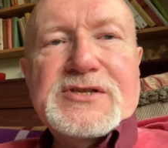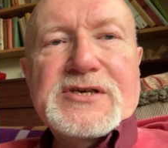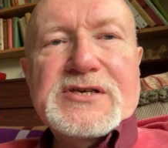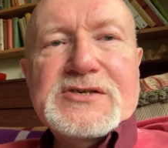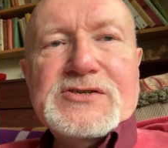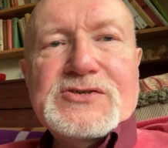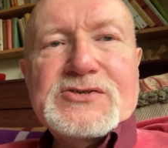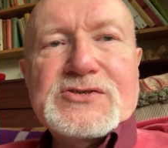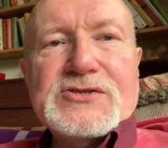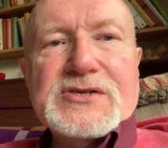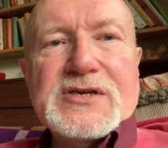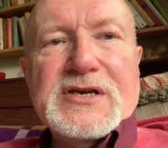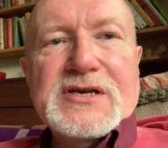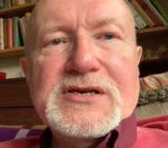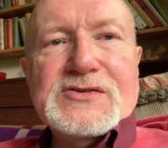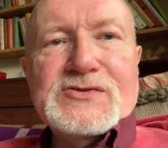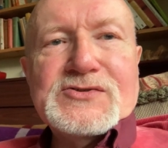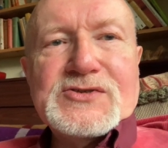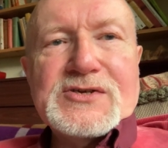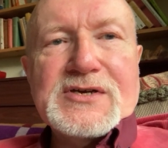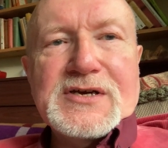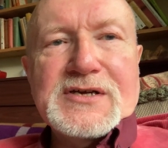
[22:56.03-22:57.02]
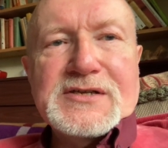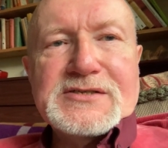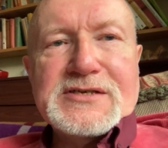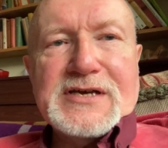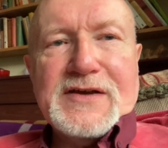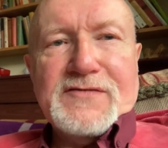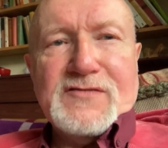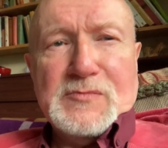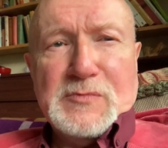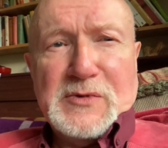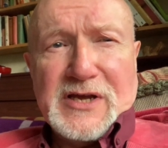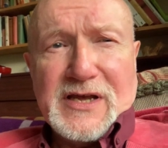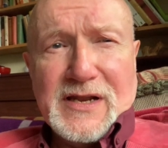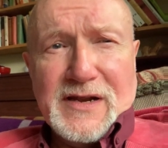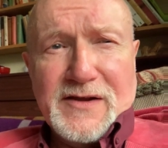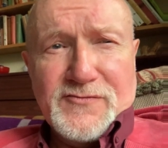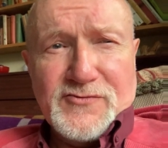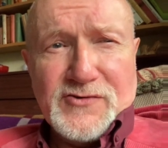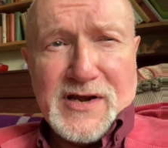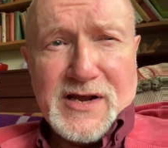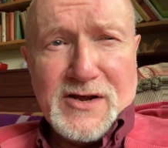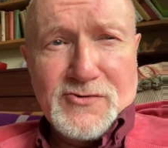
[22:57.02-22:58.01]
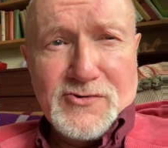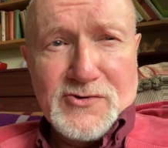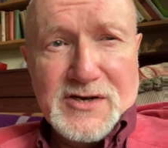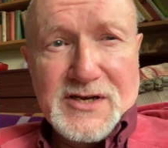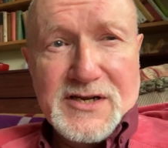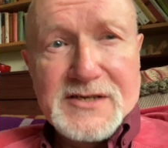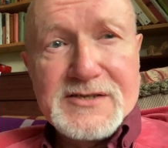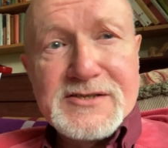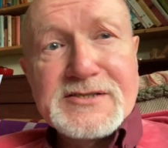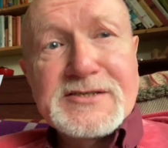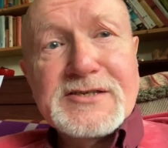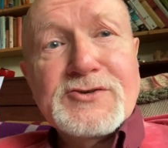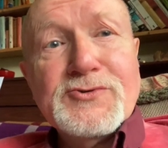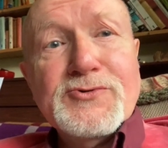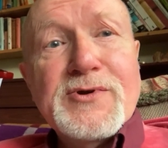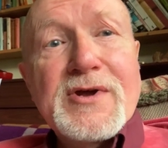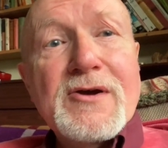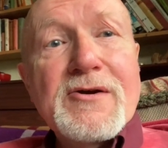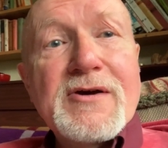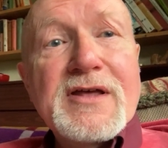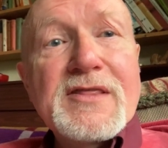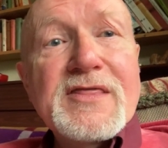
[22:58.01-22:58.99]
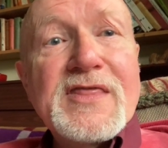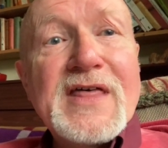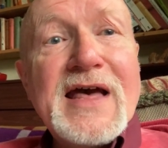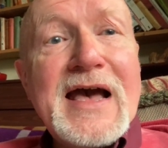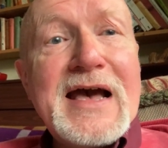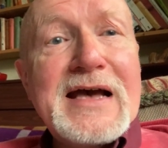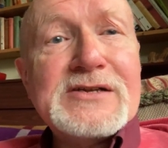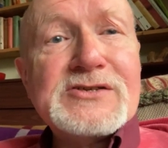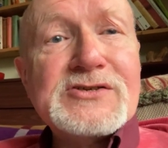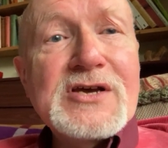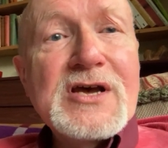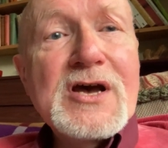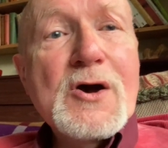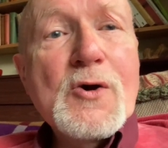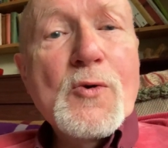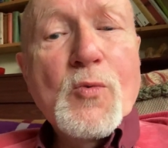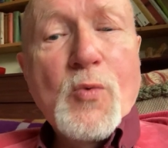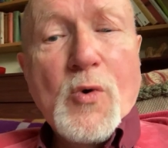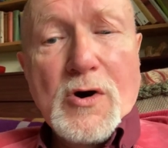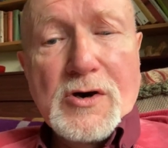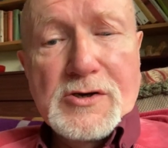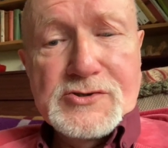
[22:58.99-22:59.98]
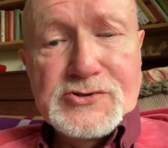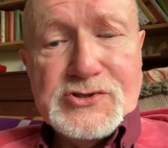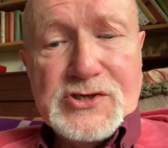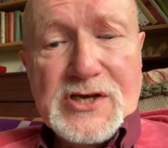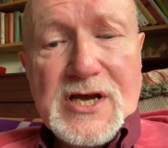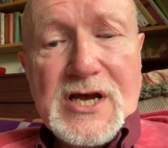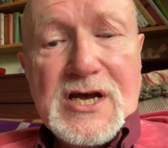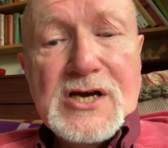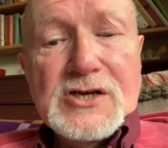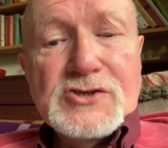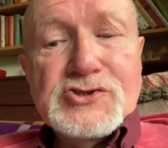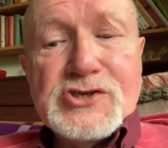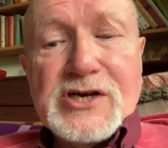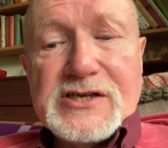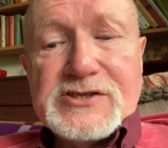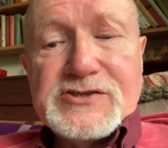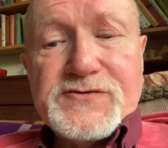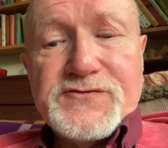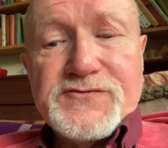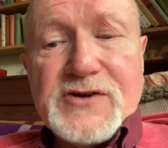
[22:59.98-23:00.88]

this is David McGillivray on Little Did You Know, and that was Just